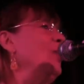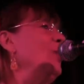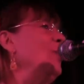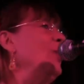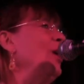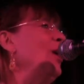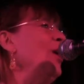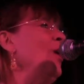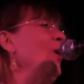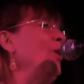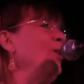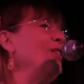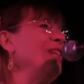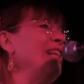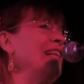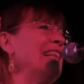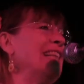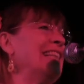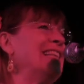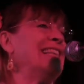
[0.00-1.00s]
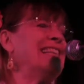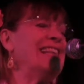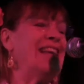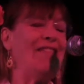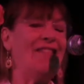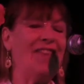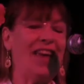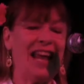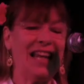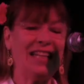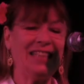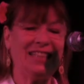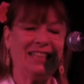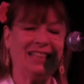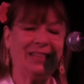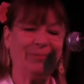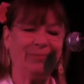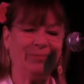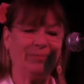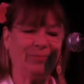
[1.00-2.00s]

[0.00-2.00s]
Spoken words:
we are holding this event.